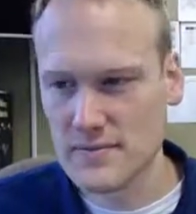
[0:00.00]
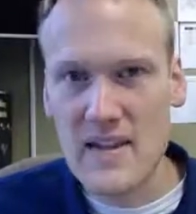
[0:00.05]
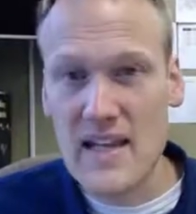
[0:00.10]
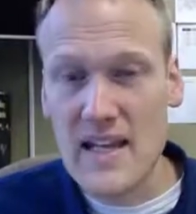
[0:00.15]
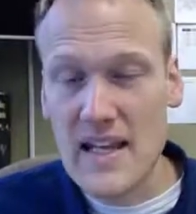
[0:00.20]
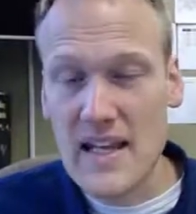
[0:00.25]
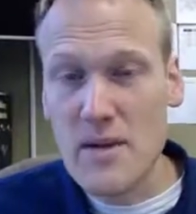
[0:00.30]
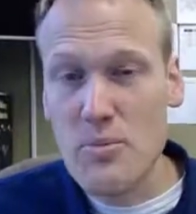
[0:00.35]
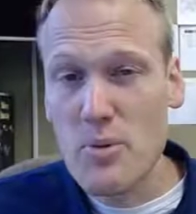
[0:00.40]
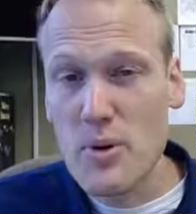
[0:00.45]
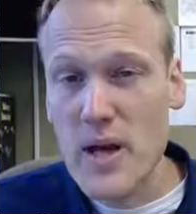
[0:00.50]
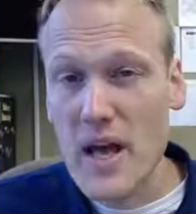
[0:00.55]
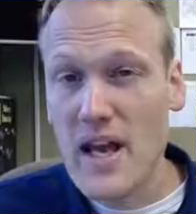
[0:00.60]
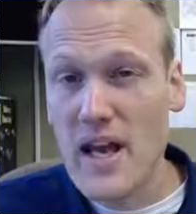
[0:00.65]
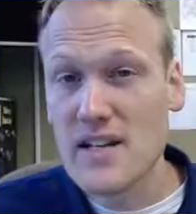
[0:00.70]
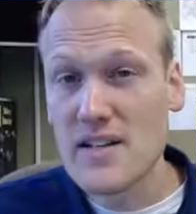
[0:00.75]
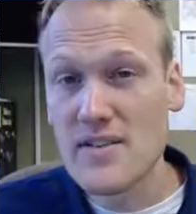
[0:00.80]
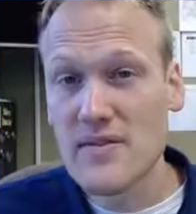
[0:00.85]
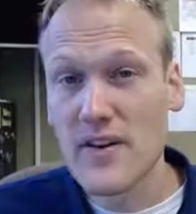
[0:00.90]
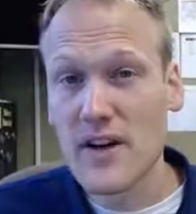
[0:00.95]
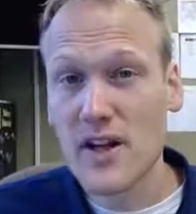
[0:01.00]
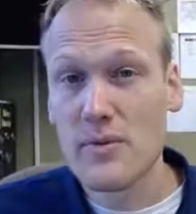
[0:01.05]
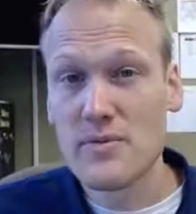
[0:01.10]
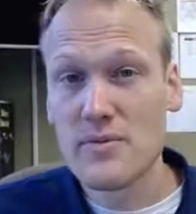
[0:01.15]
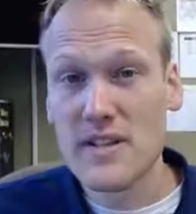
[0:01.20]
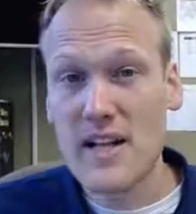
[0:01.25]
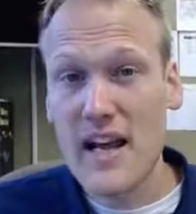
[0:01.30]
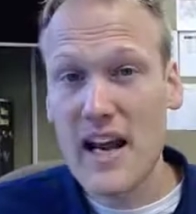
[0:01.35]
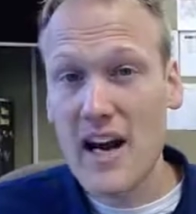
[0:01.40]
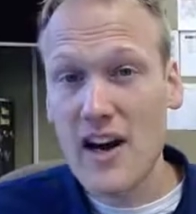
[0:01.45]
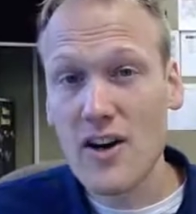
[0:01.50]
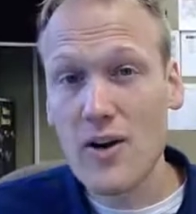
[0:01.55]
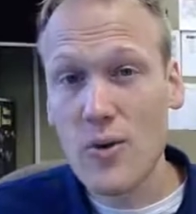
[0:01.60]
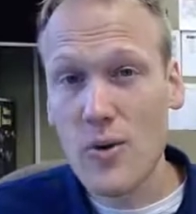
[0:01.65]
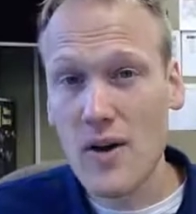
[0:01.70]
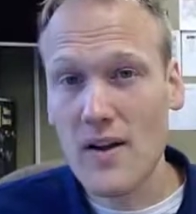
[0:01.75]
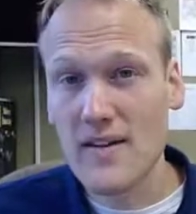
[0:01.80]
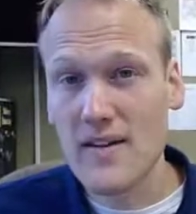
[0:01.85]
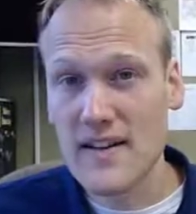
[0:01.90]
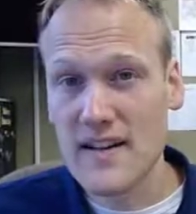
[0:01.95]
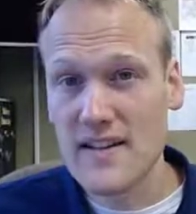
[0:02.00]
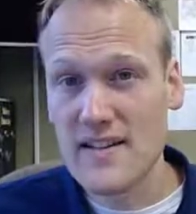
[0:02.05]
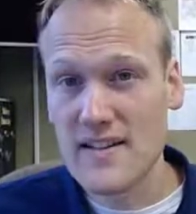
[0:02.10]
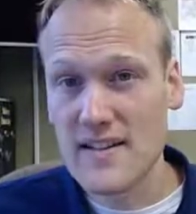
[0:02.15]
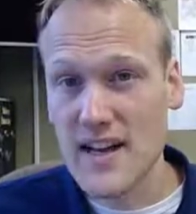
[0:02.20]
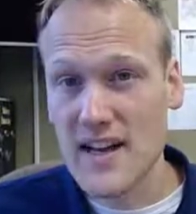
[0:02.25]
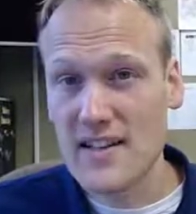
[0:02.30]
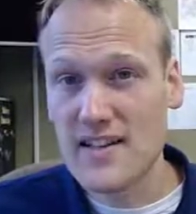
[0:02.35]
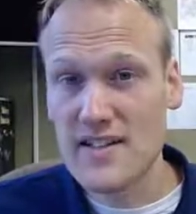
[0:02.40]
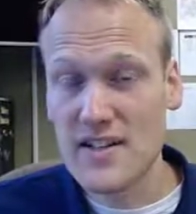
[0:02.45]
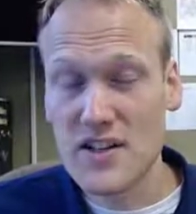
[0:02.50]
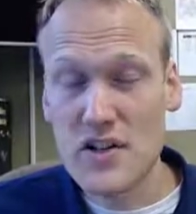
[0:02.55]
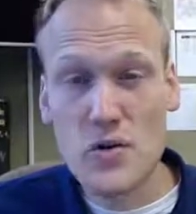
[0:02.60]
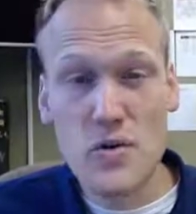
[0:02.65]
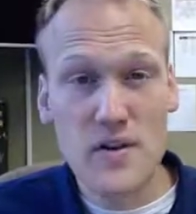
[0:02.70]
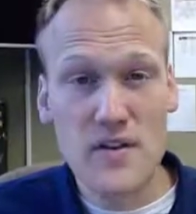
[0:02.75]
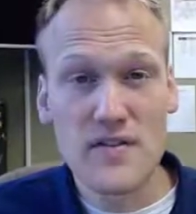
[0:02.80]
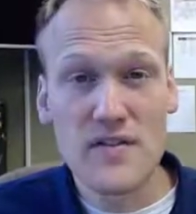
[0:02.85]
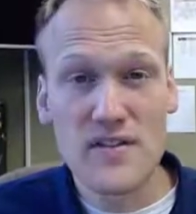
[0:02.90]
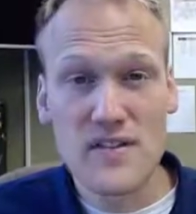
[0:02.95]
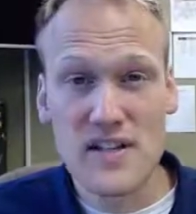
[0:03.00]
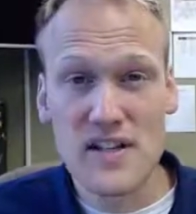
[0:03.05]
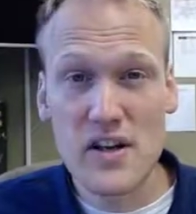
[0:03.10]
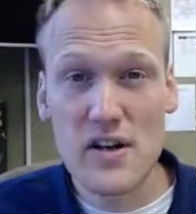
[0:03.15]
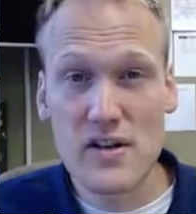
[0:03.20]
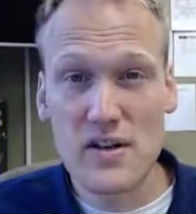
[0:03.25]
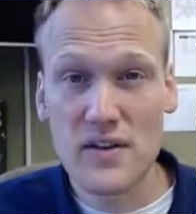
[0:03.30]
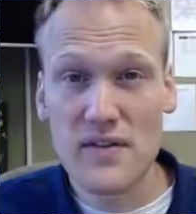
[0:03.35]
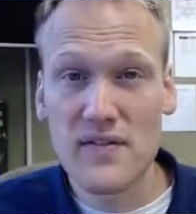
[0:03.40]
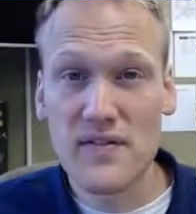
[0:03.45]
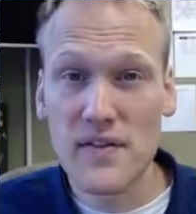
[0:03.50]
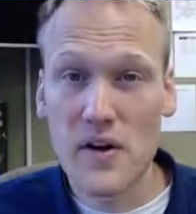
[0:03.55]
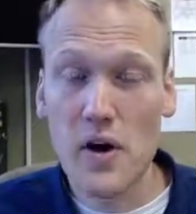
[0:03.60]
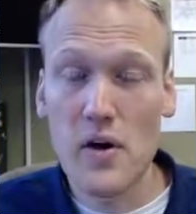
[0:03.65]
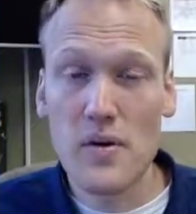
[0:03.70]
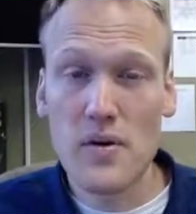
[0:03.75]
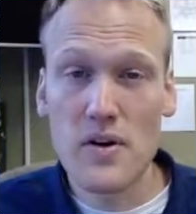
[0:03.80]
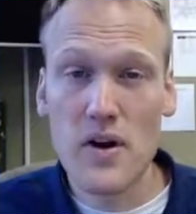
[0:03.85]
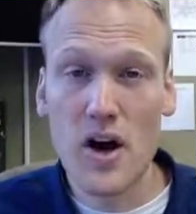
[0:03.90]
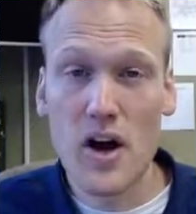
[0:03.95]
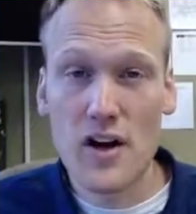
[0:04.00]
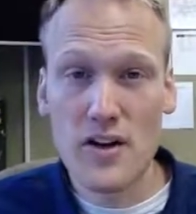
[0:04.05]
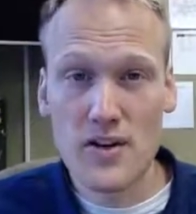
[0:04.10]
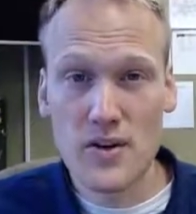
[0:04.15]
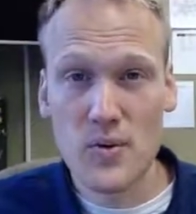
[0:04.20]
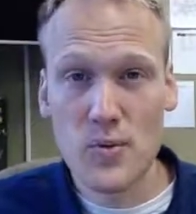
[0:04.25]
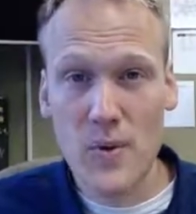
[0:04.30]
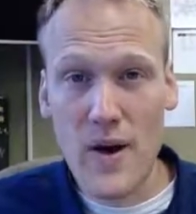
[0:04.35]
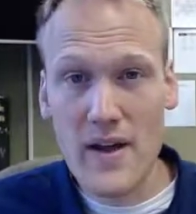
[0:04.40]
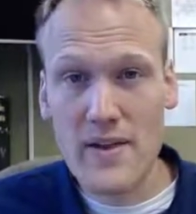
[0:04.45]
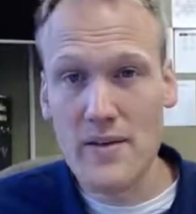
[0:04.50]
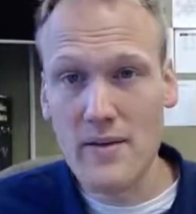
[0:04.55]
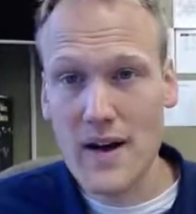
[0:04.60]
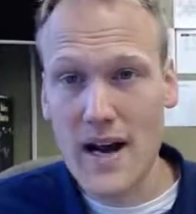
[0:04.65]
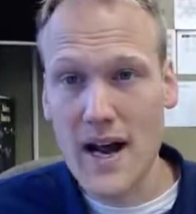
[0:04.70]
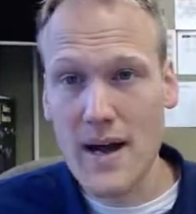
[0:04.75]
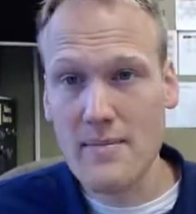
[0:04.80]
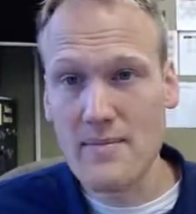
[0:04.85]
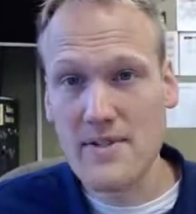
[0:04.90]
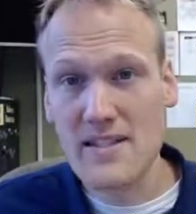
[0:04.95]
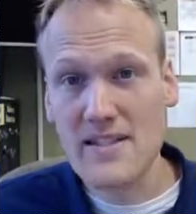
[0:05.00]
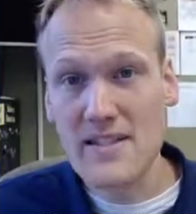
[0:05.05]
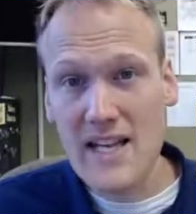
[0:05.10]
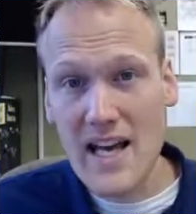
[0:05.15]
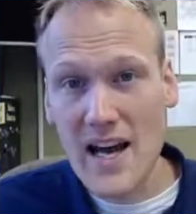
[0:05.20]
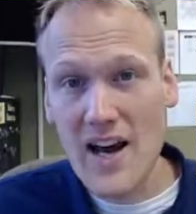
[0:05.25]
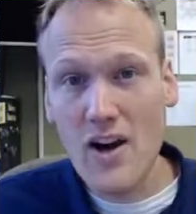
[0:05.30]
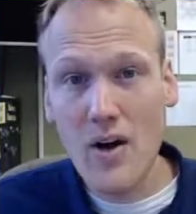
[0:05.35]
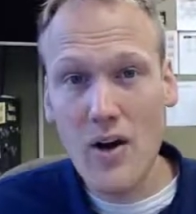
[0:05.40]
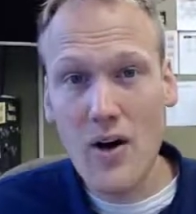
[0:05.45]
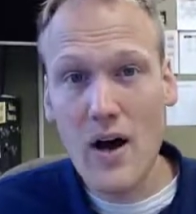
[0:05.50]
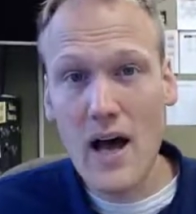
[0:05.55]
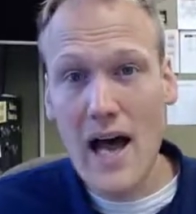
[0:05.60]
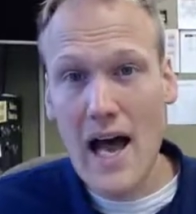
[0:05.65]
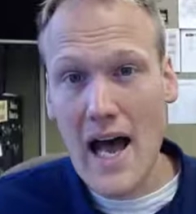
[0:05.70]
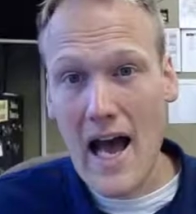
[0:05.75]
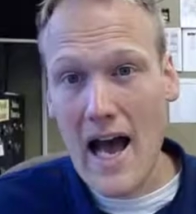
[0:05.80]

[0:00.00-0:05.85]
The EPA developed an air quality index that you can see on your phone on your weather app to tell